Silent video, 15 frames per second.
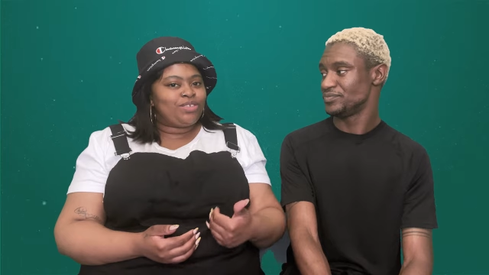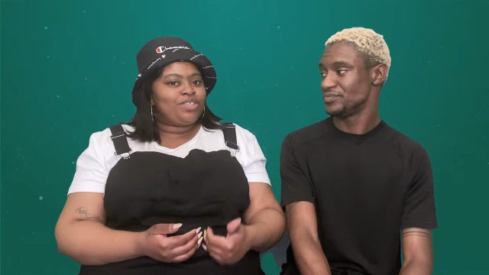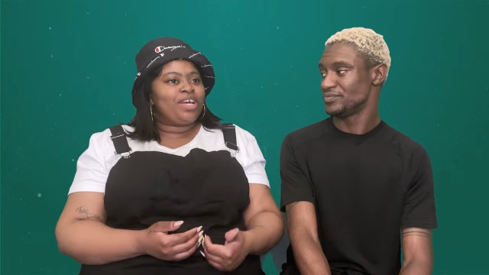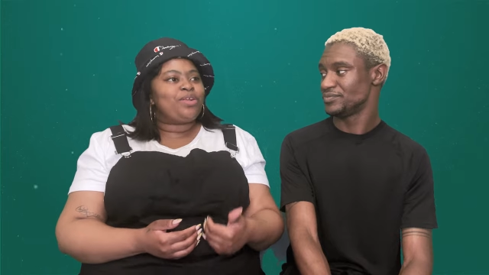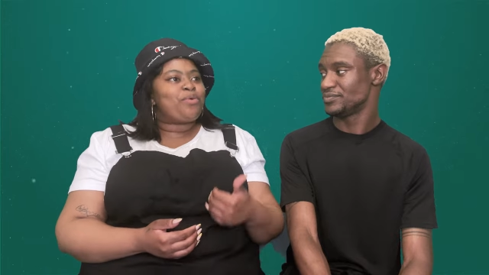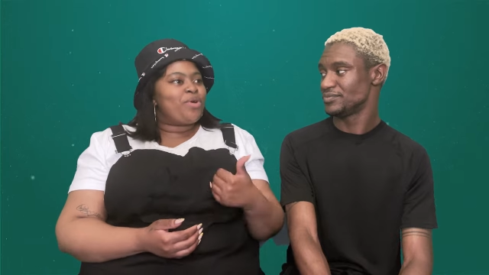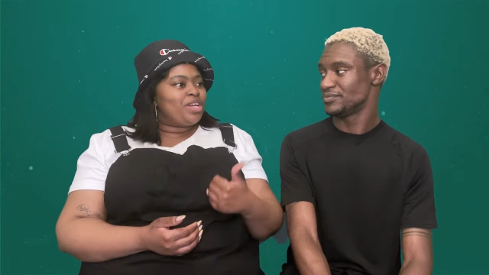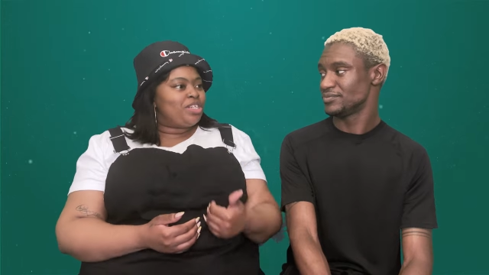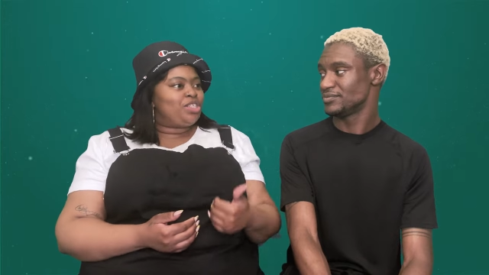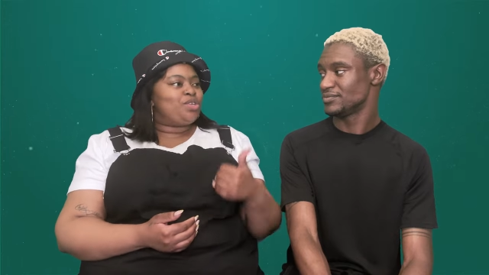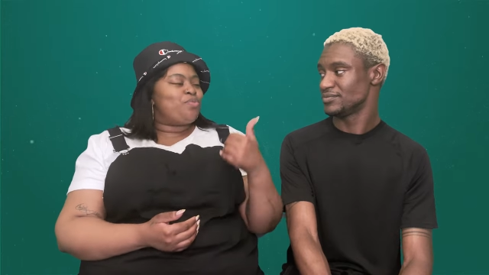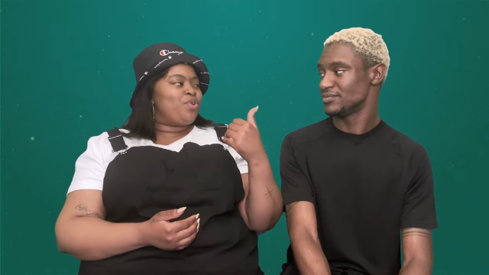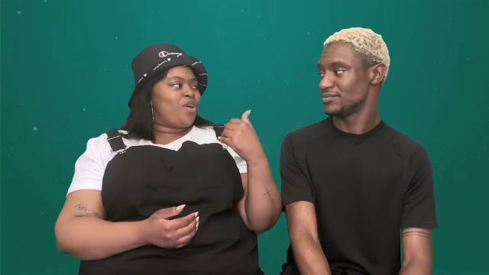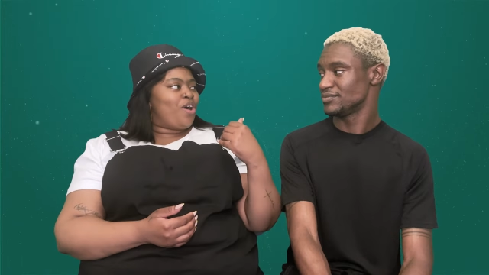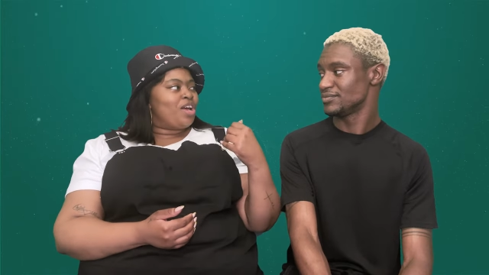Speaker 1: that
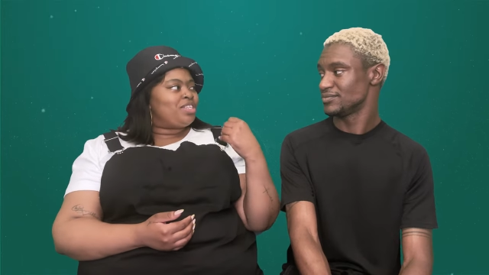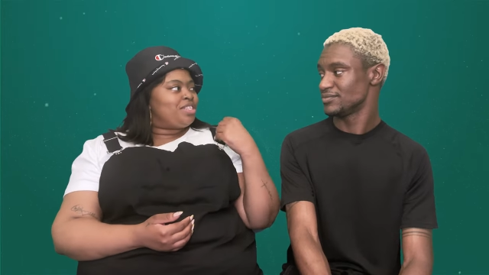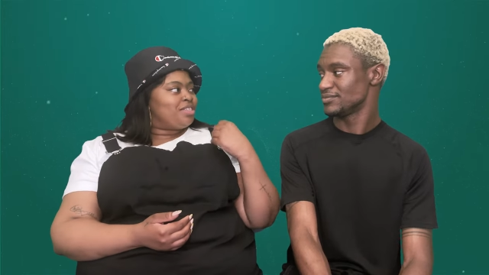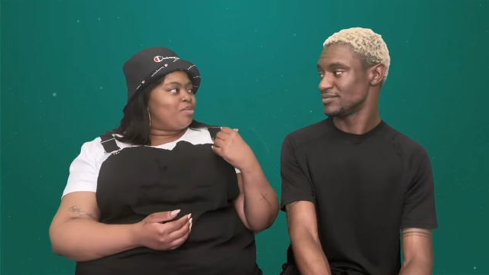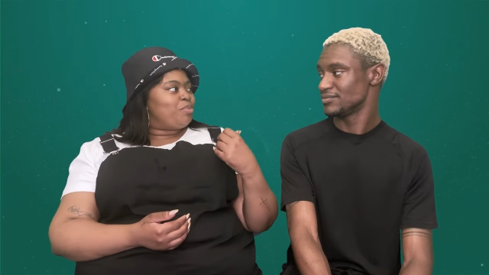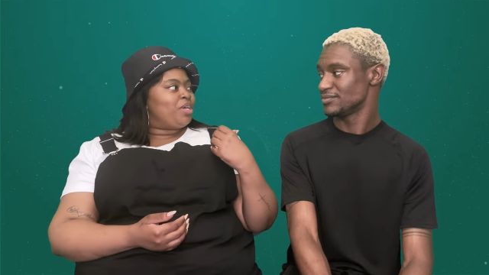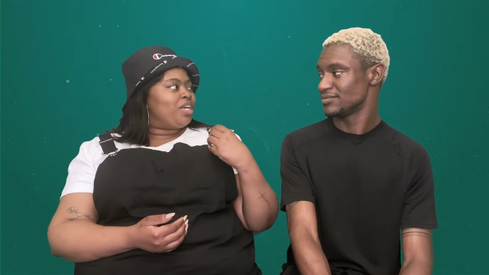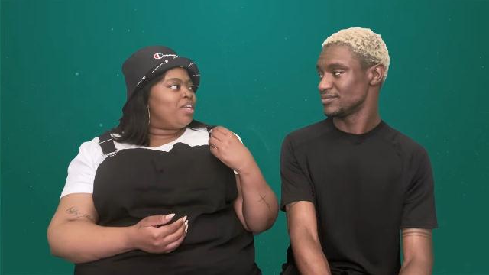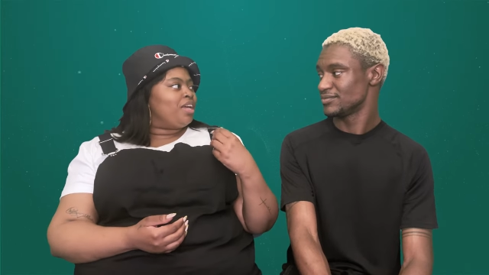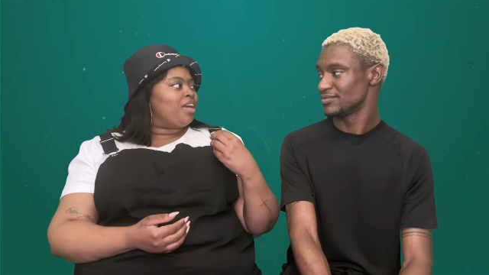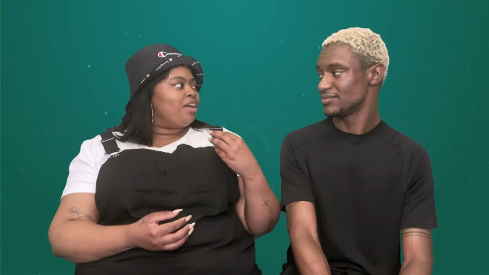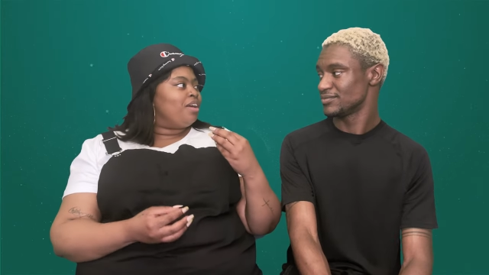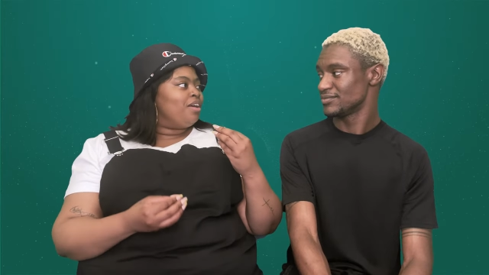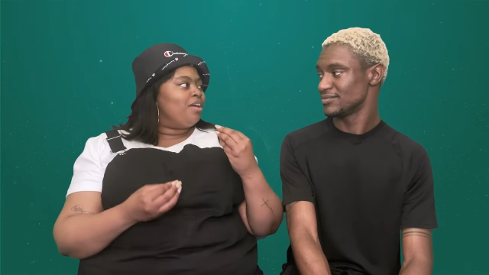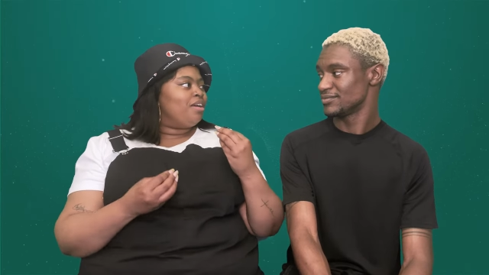question we asked in the
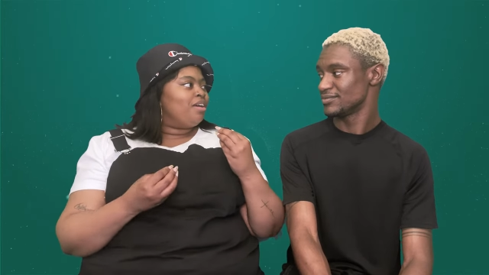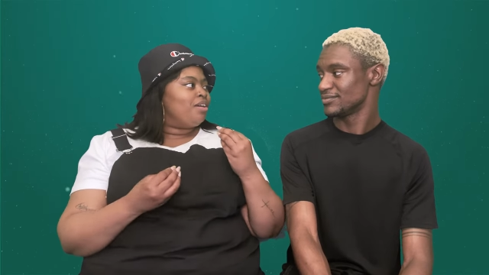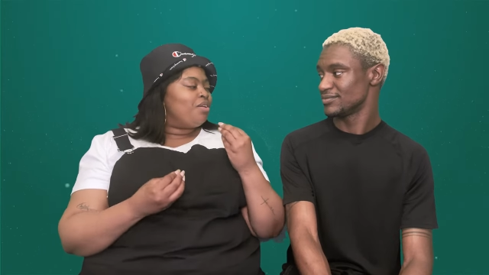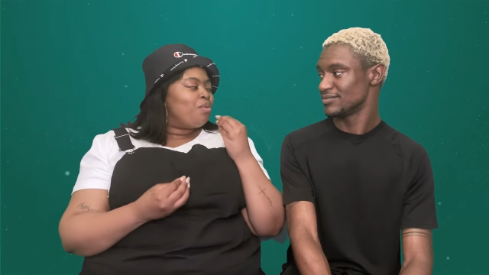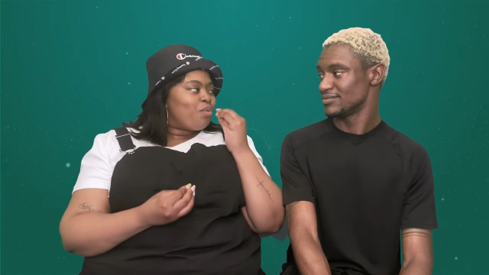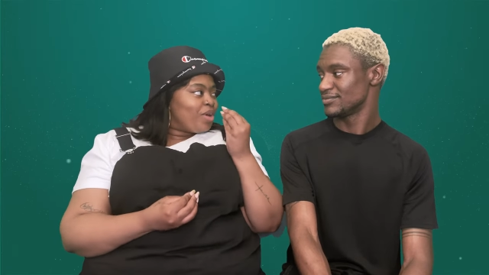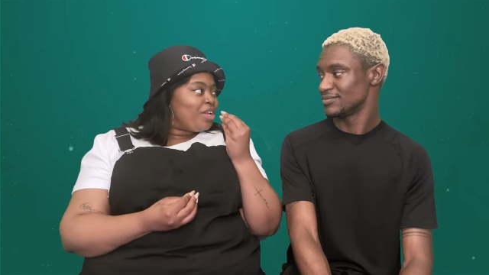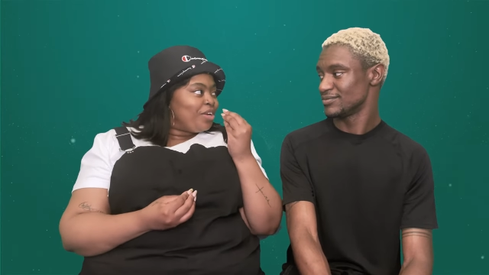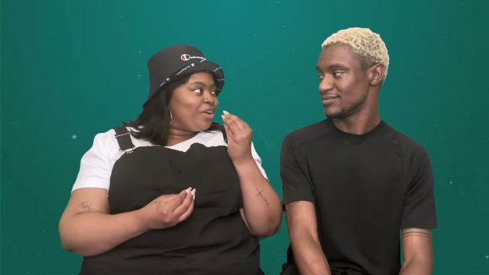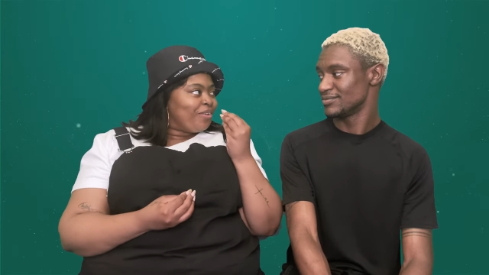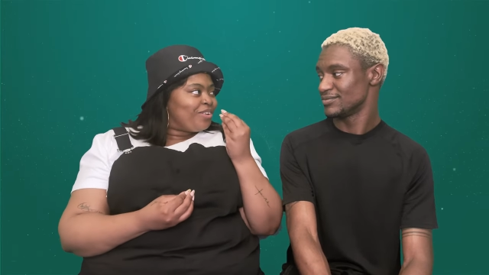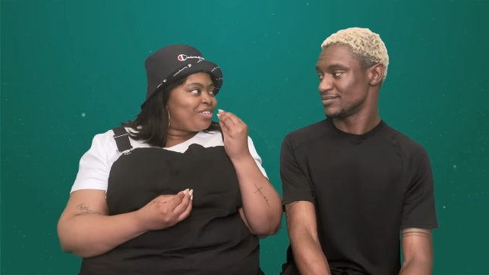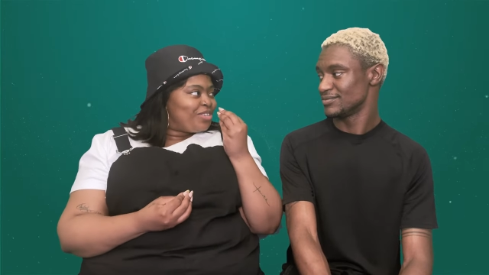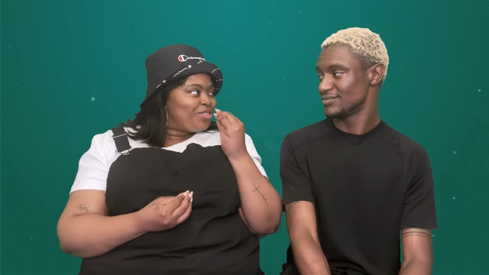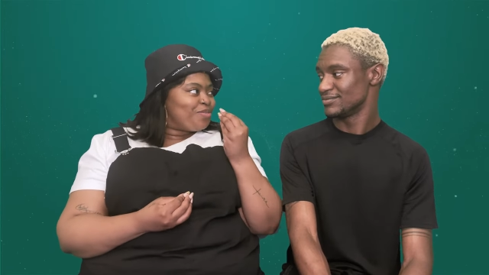beginning: What are you
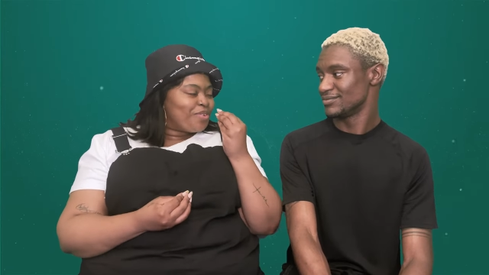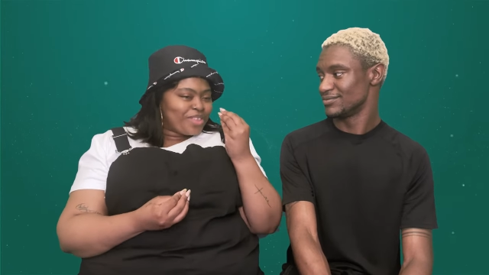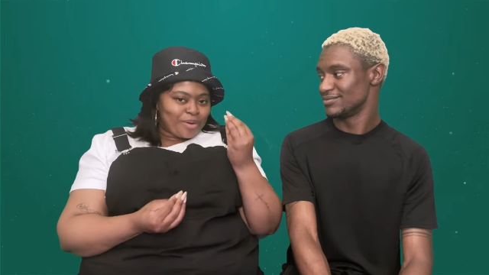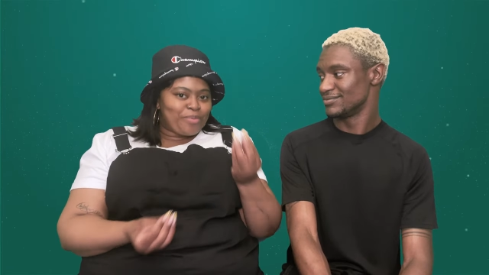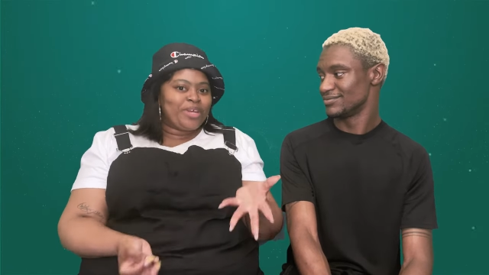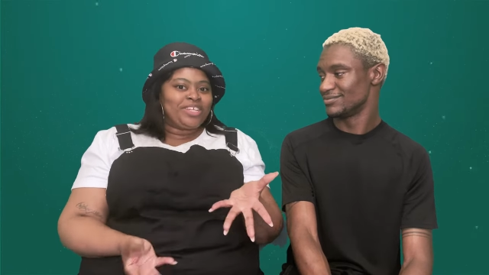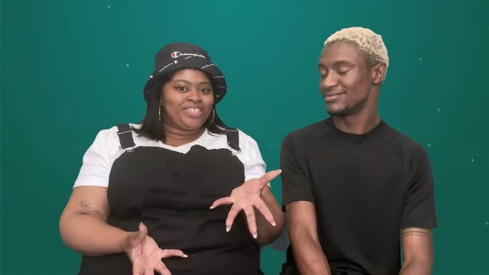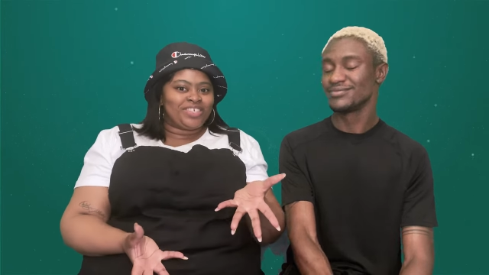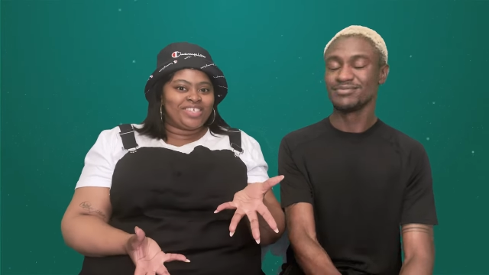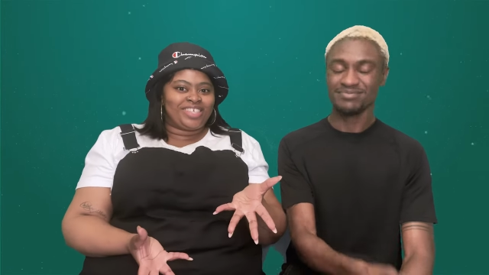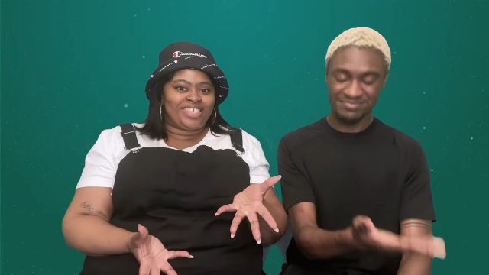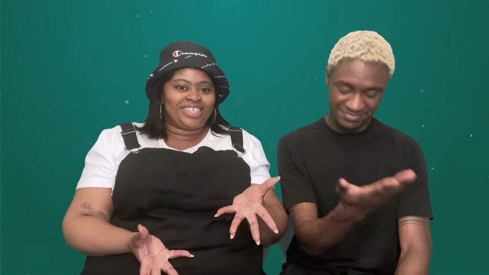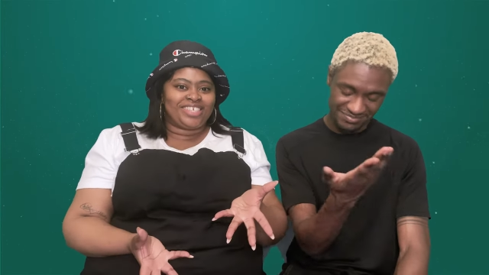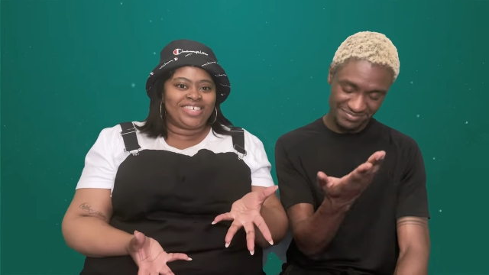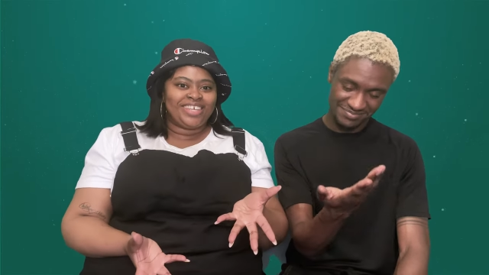going to do with our
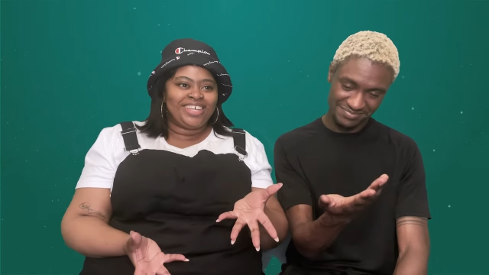pictures?